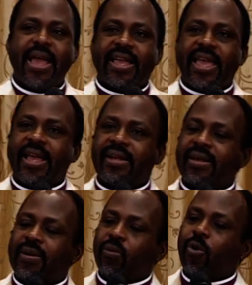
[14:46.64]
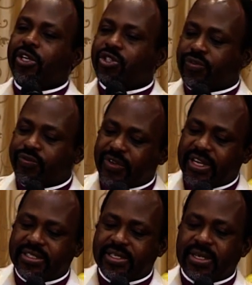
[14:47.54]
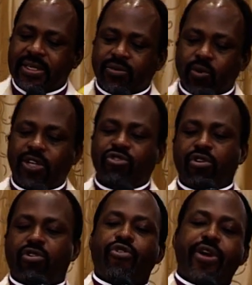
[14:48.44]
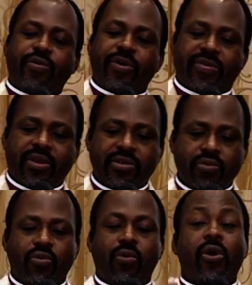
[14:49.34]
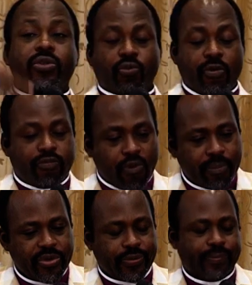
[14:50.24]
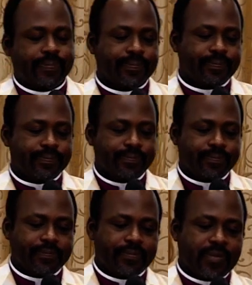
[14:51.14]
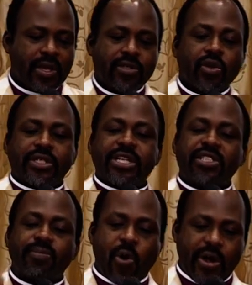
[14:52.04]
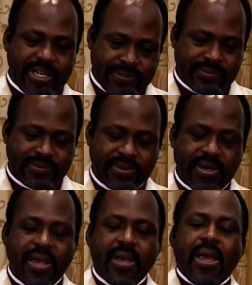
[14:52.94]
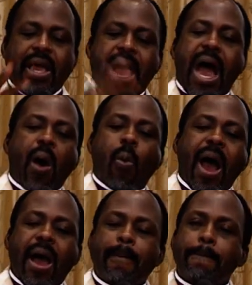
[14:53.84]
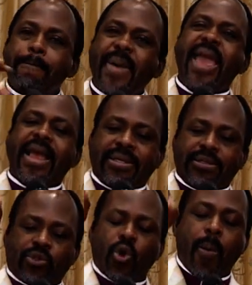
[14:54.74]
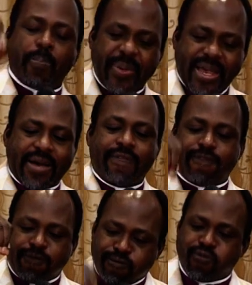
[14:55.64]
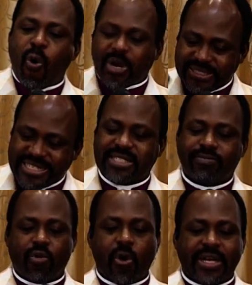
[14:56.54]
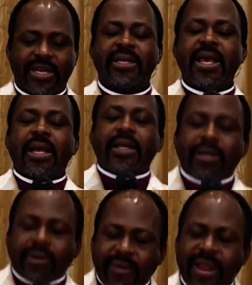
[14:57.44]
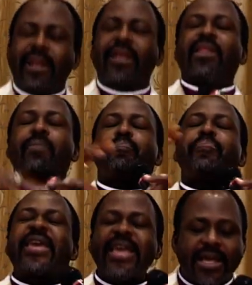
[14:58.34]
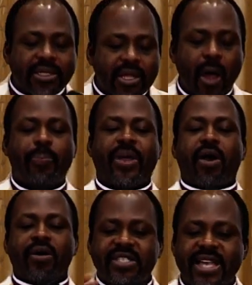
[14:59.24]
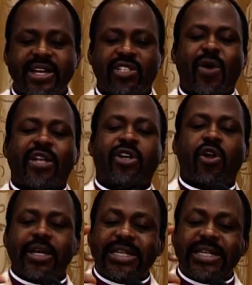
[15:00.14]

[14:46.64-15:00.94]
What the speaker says: again, what you feed is what you're growing with. It's what will form you. So this morning, our main topic for this morning, really the big topic or series we're doing on